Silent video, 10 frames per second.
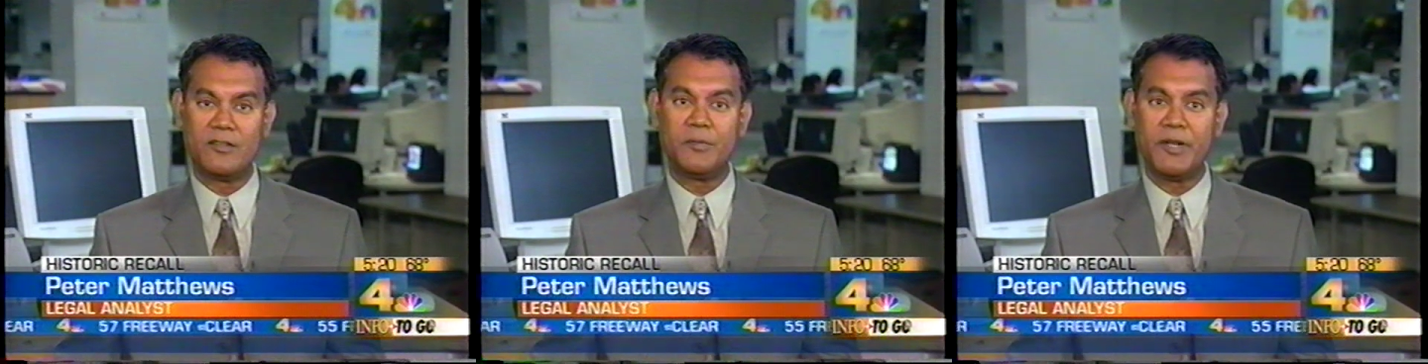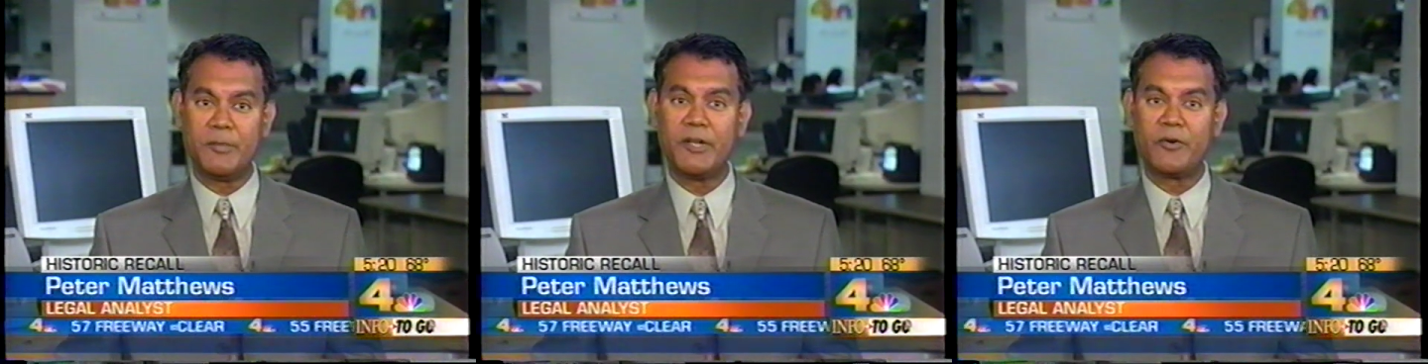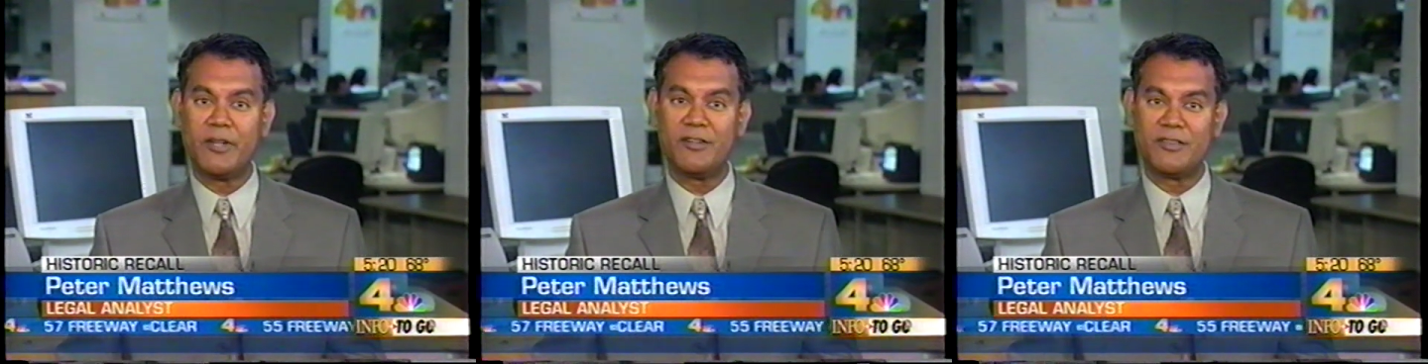It's a pretty,
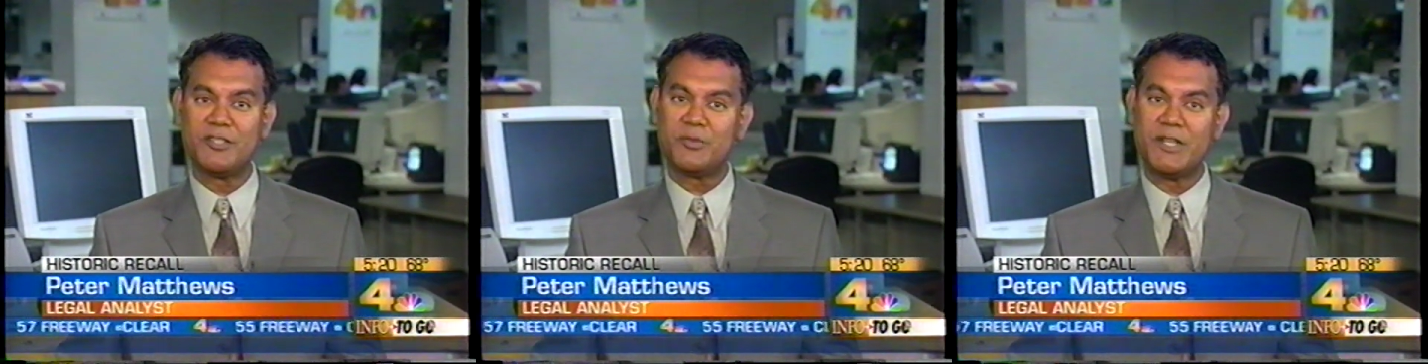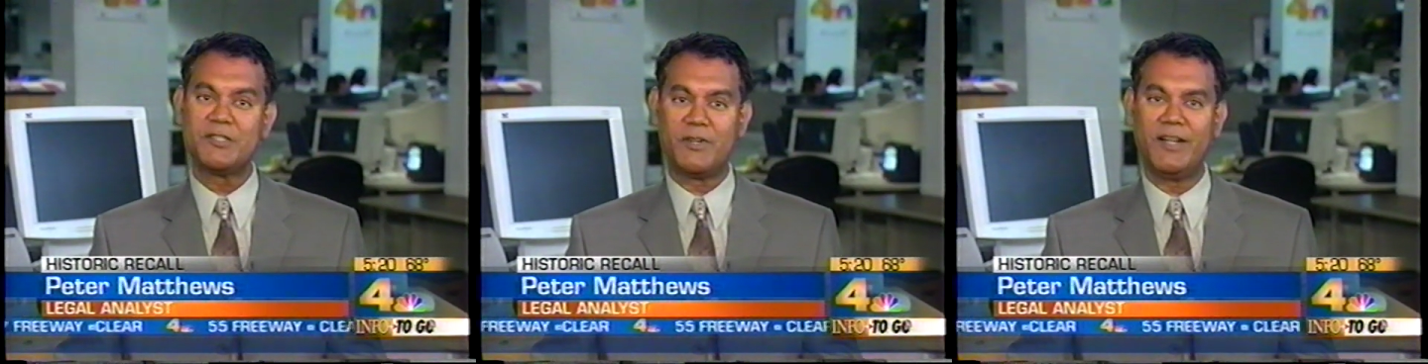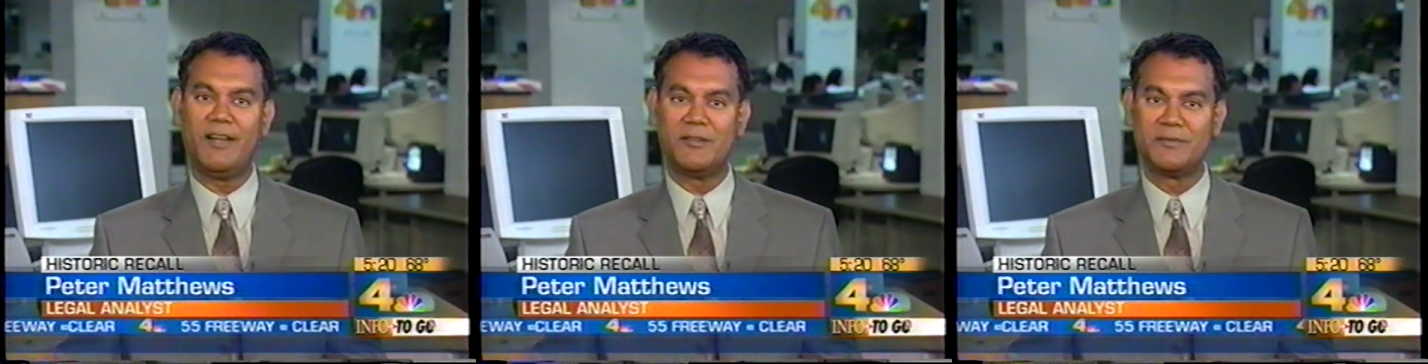pretty critical situation
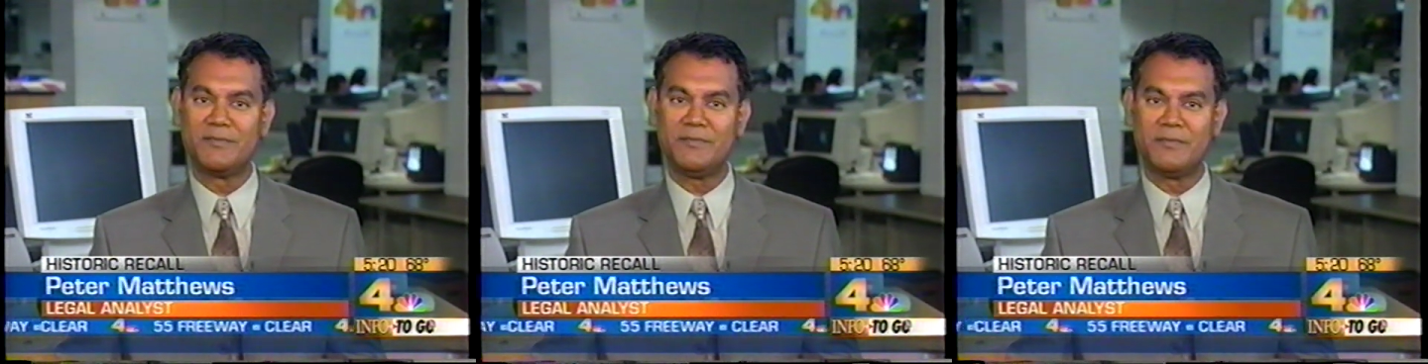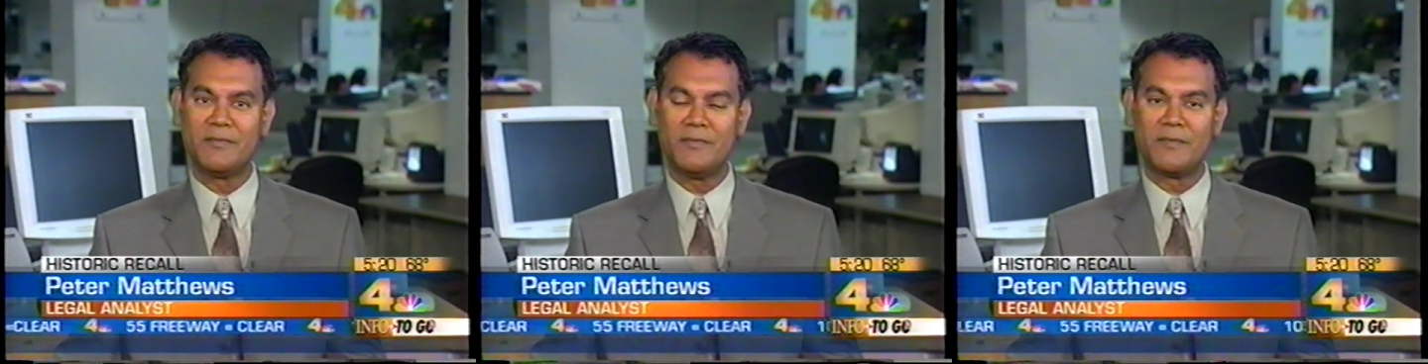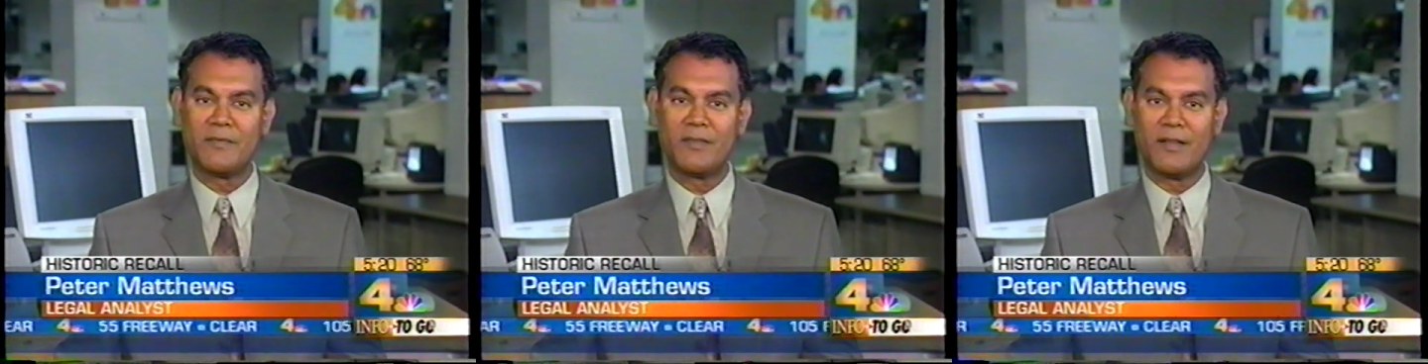right now.
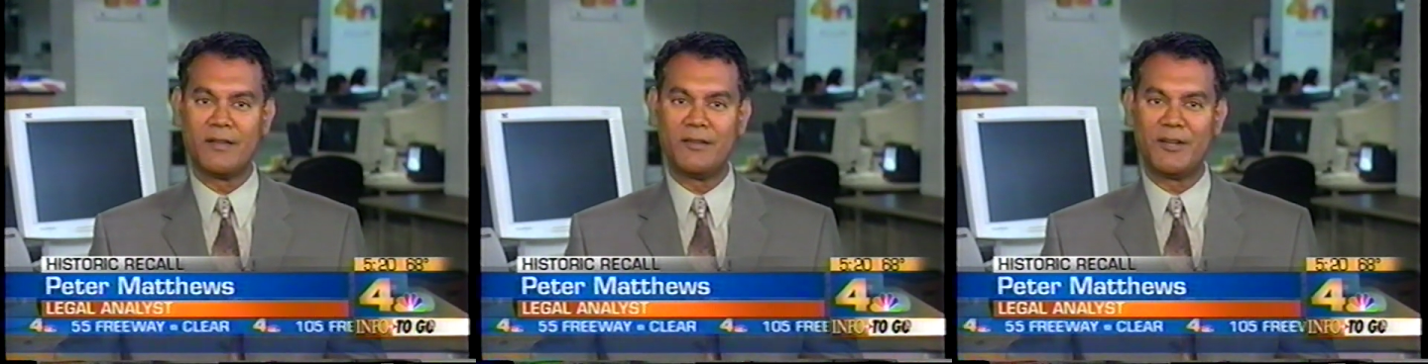Okay. All right.